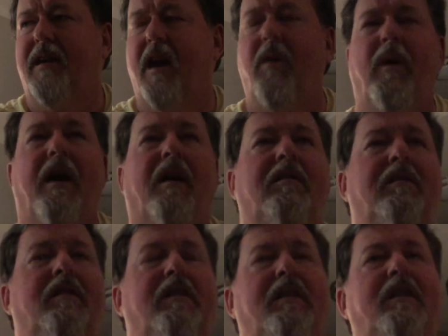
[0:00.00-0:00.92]
Oh well,
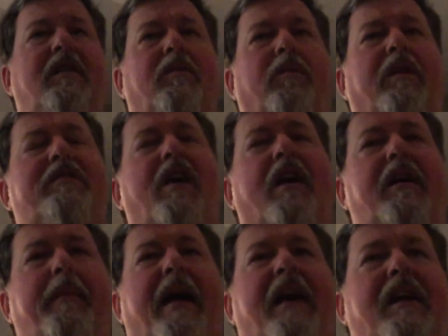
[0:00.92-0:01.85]
we'll talk
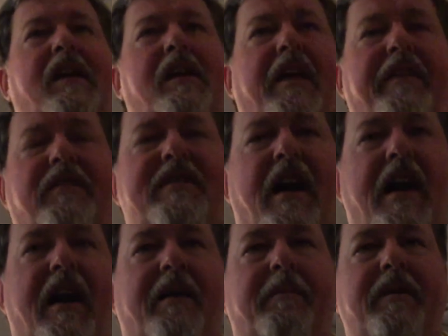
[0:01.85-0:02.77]
about it another
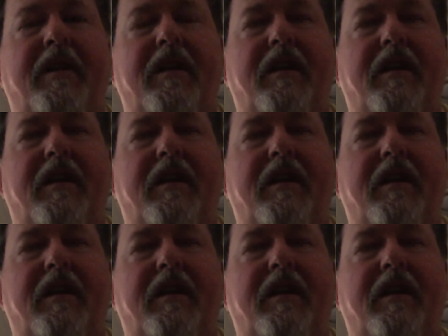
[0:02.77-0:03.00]
time.